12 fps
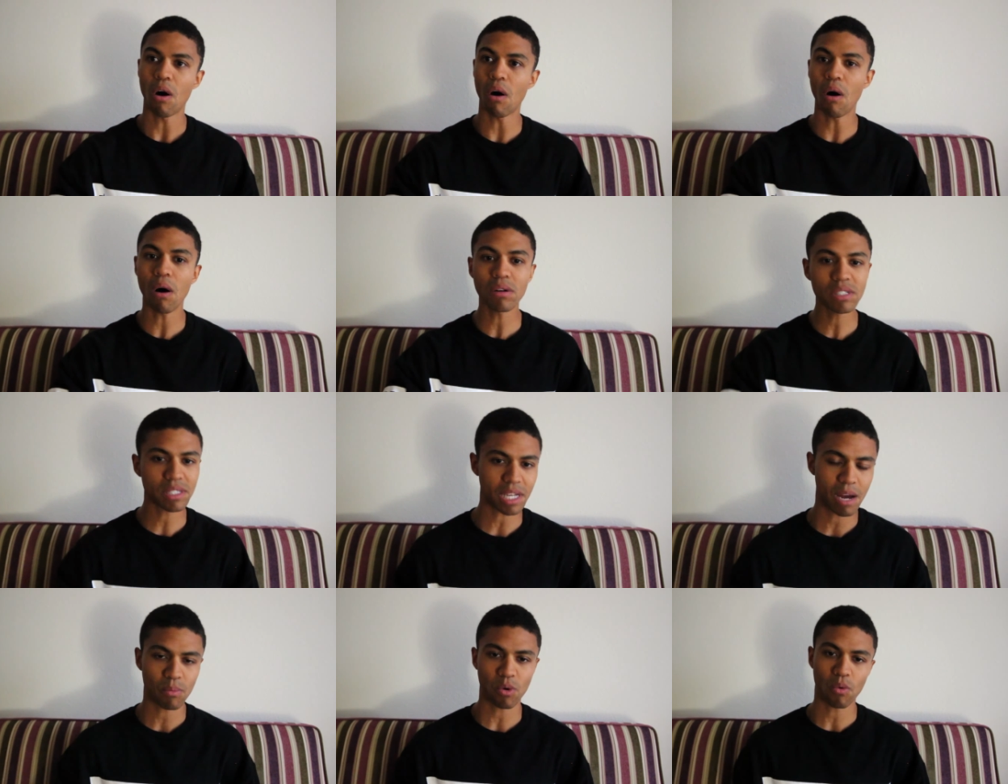all the
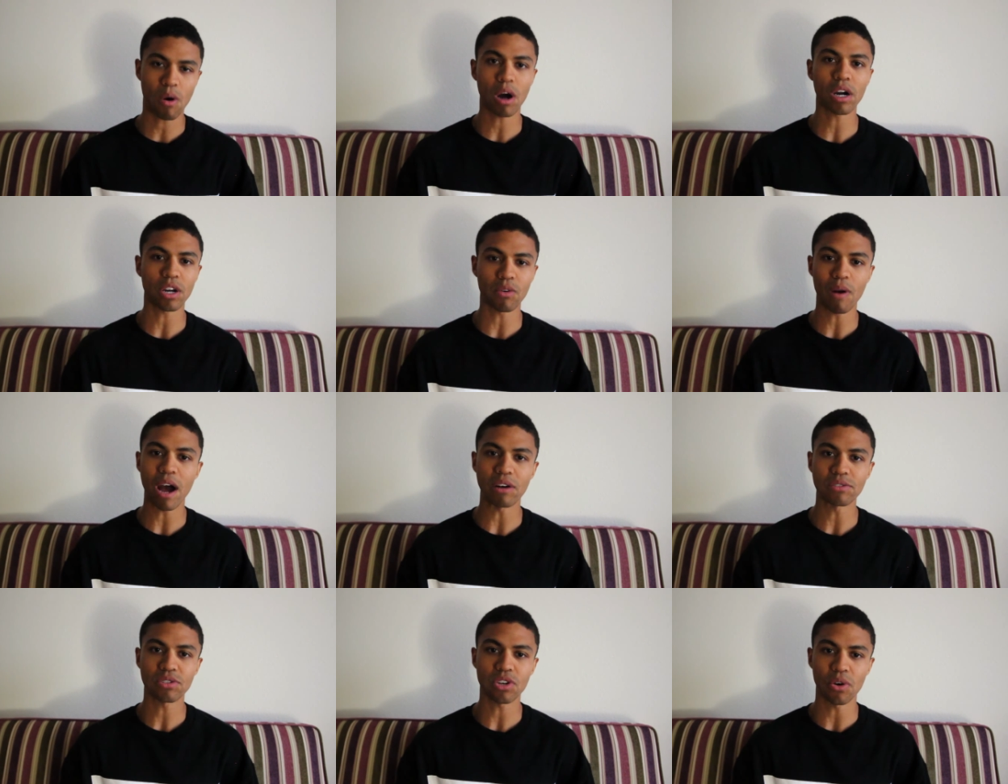time we're walking
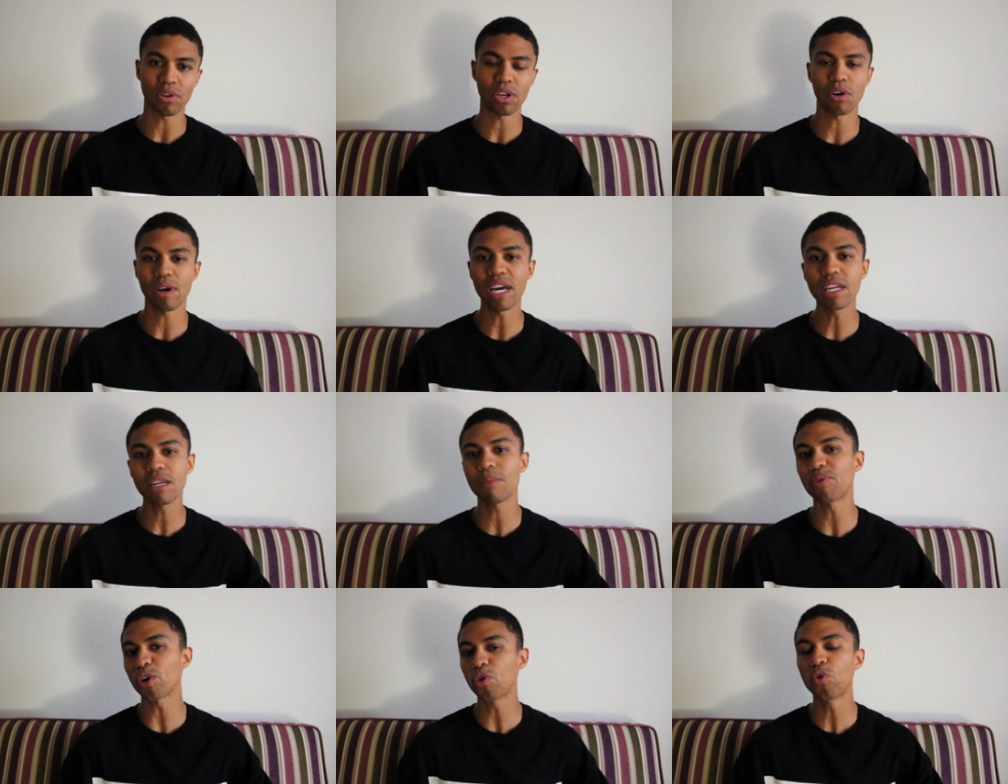around Tokyo, hitting
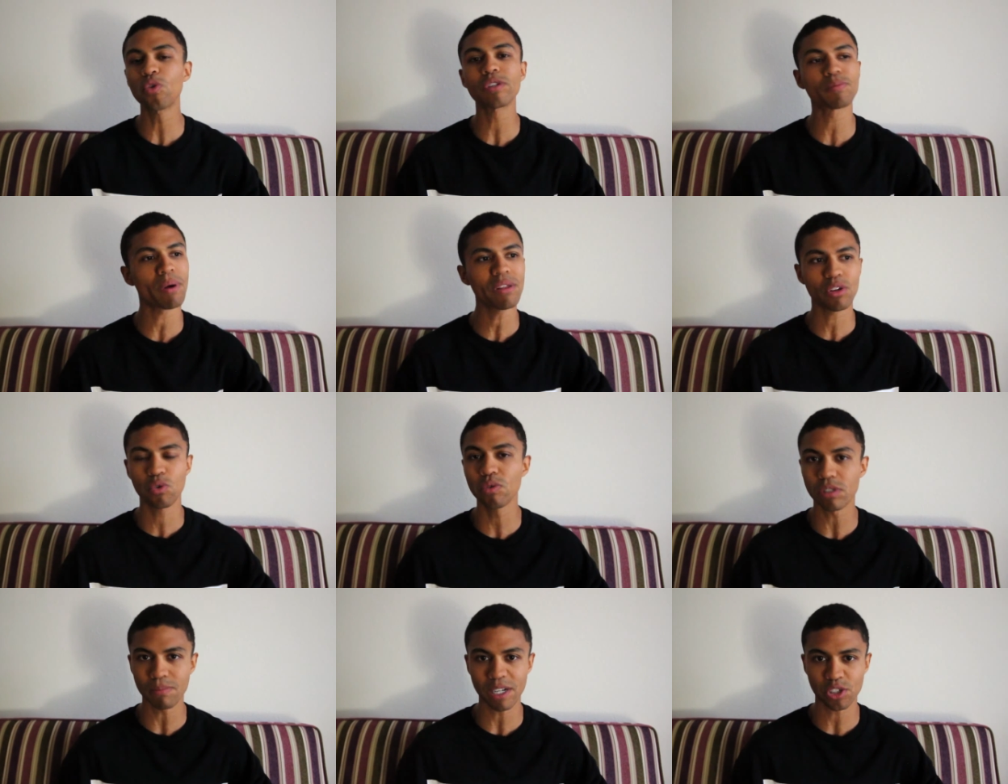up the coolest, probably the
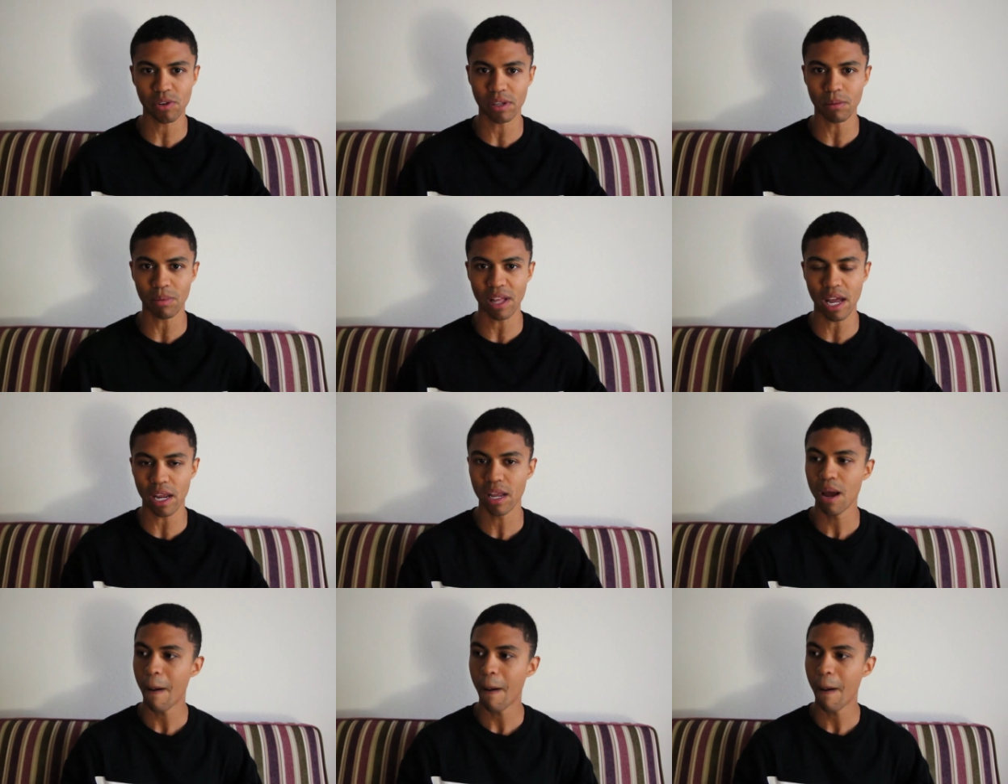coolest metro on the planet.